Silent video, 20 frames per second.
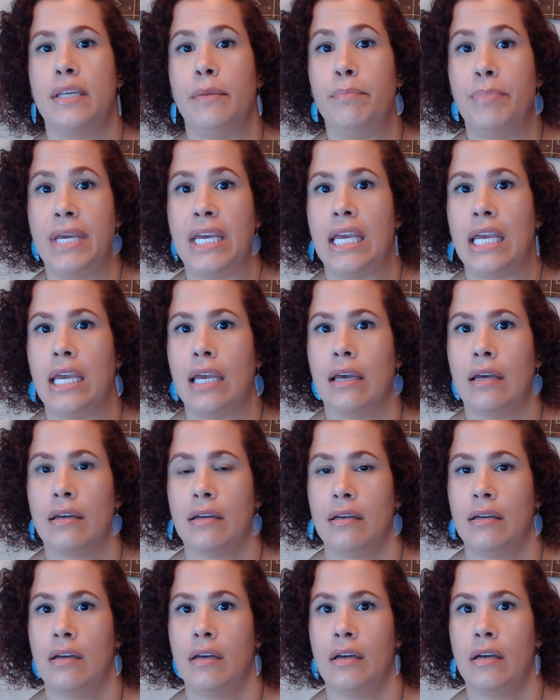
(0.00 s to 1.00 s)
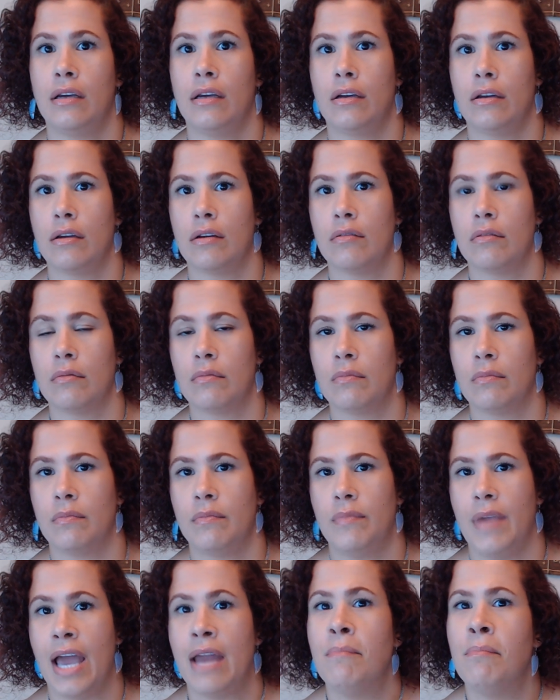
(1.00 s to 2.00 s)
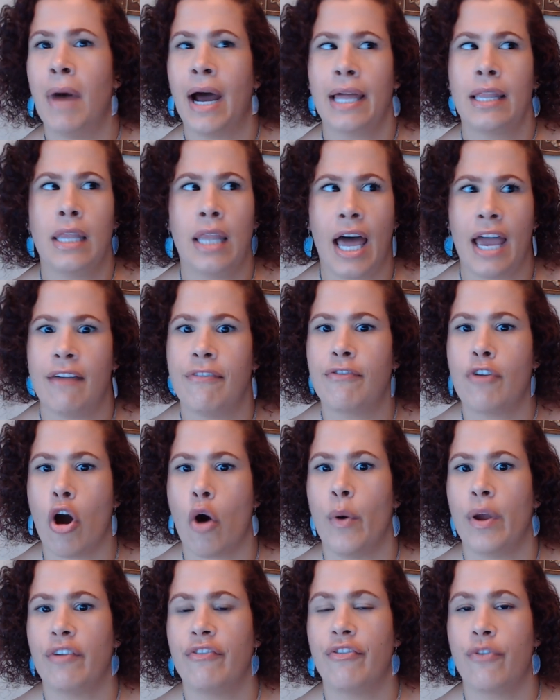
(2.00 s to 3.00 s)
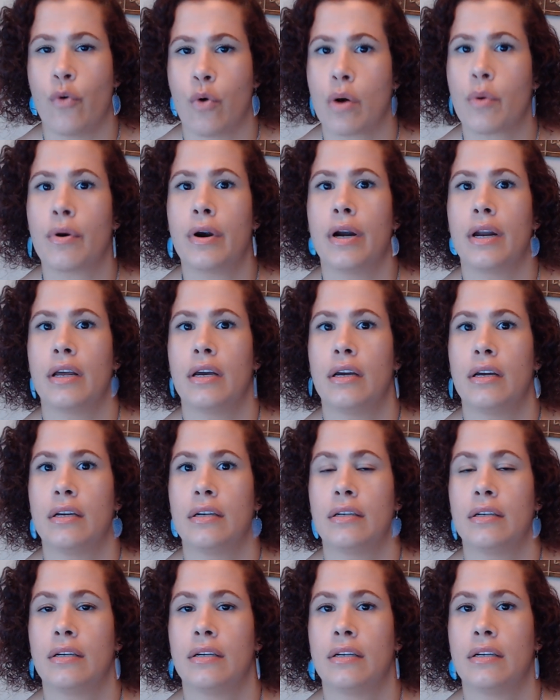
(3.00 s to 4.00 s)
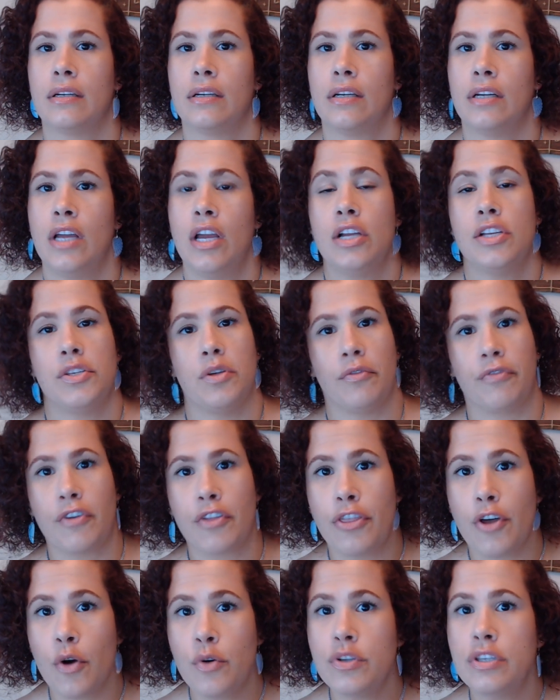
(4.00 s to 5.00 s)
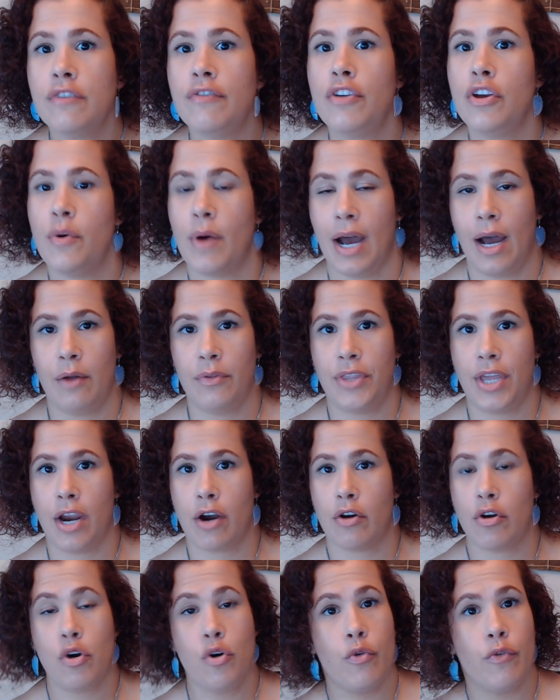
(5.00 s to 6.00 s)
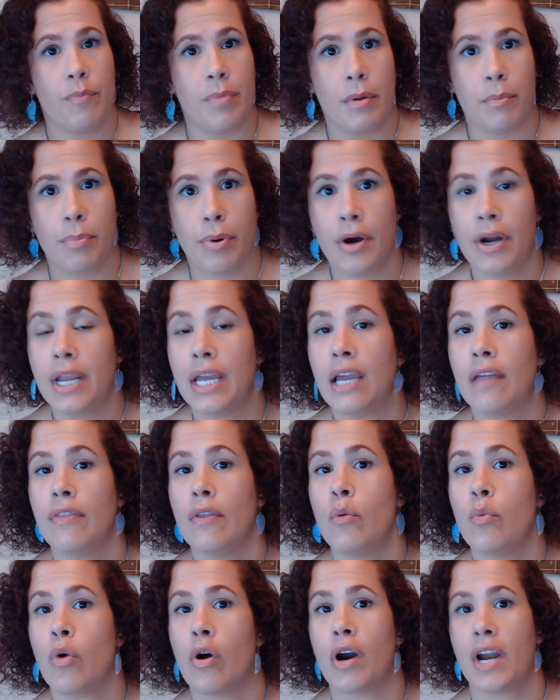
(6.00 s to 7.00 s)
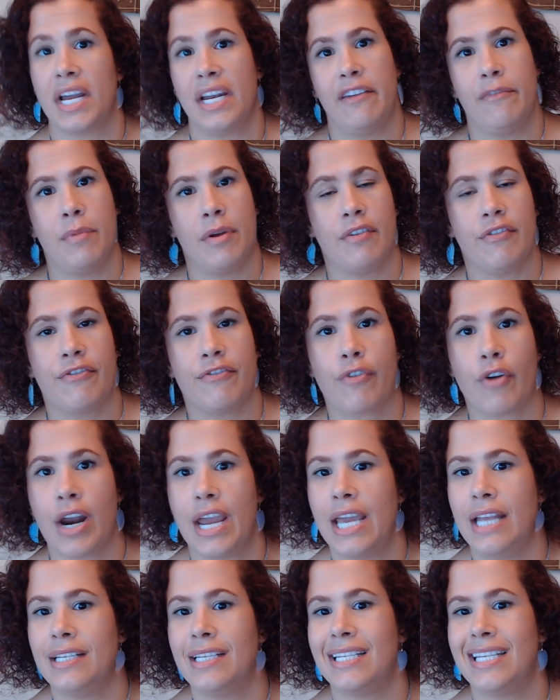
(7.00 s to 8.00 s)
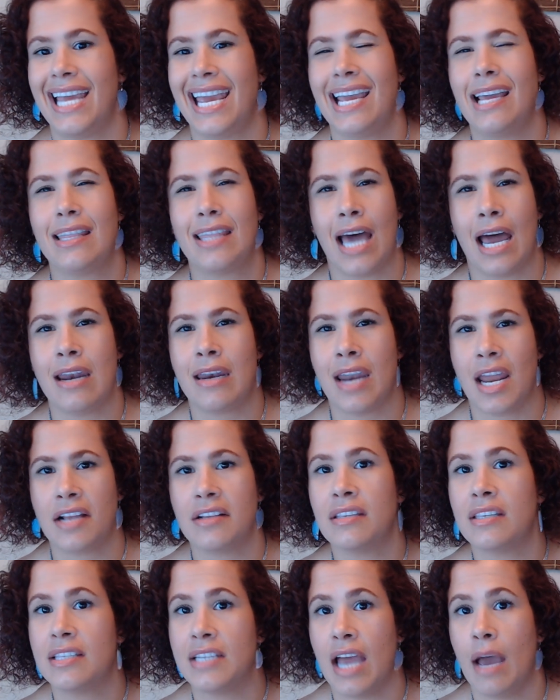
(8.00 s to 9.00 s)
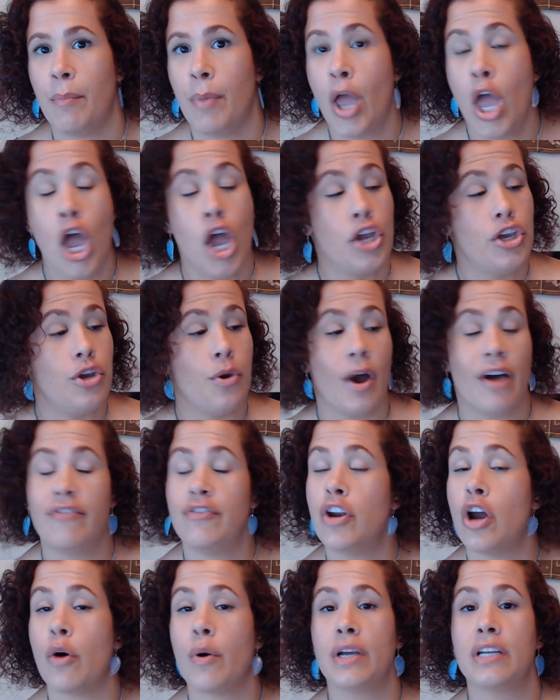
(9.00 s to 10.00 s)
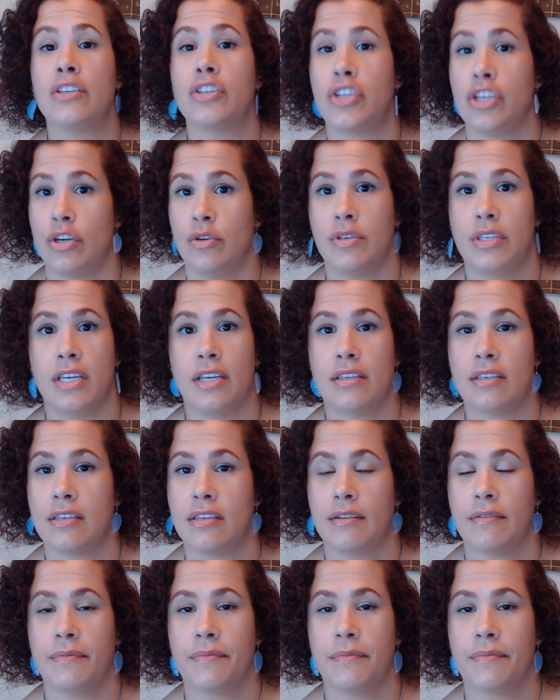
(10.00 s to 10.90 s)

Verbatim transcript: be and my life going forward. So, for those of you out there who have been putting in the work and have been afraid to take that next step, you have no excuses.